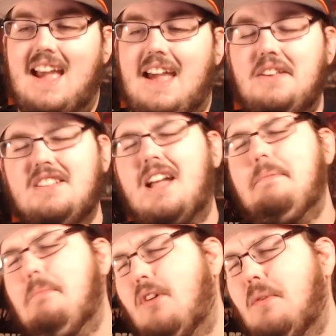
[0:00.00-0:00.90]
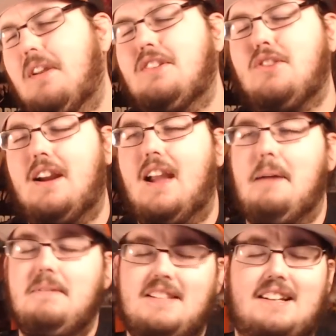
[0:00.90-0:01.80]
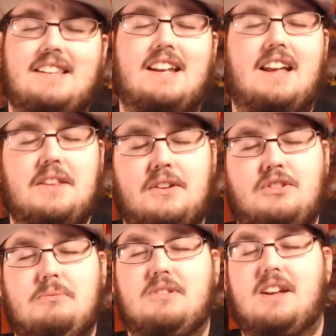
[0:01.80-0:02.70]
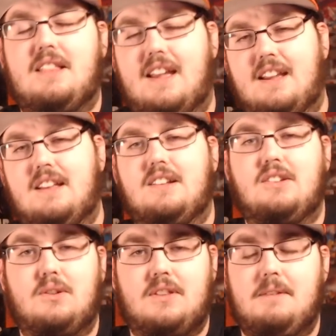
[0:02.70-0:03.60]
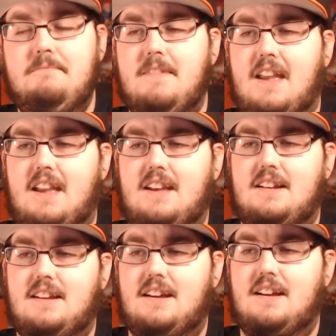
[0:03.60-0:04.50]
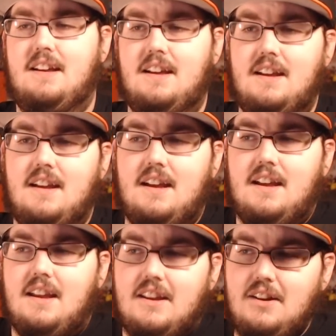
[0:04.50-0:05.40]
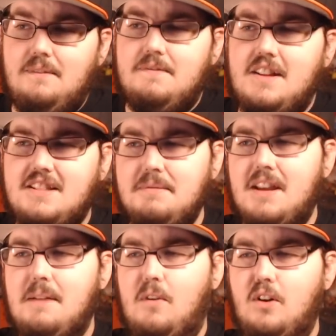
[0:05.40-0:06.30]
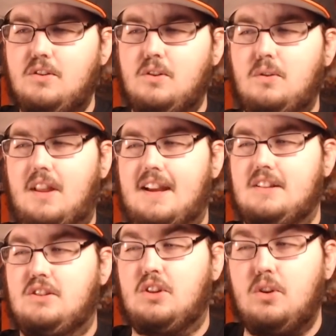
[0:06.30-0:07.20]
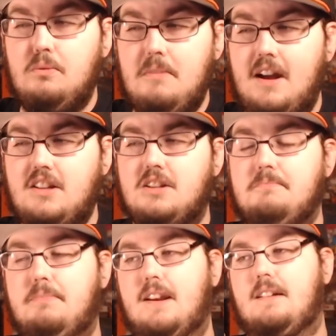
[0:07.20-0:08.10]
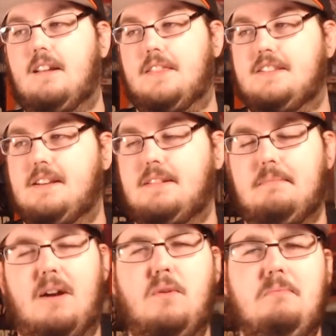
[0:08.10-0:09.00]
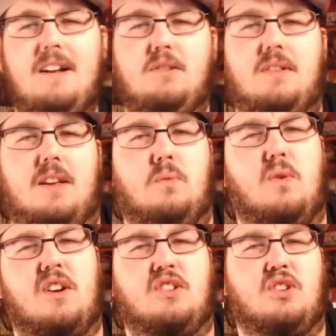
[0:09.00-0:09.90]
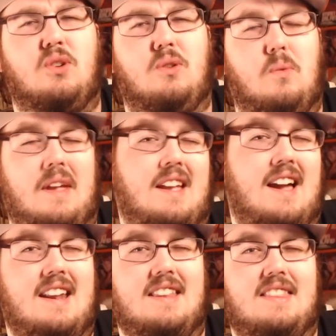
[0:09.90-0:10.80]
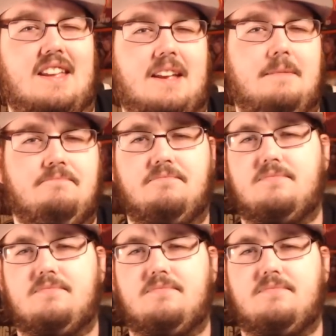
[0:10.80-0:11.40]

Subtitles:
And there's a couple more I want to try. I've been seeing a lot of other YouTubers I like do them. And, you know, it's something I won't do, like, too much. But at the same time, I wouldn't mind doing, like, one or two a week kind of thing.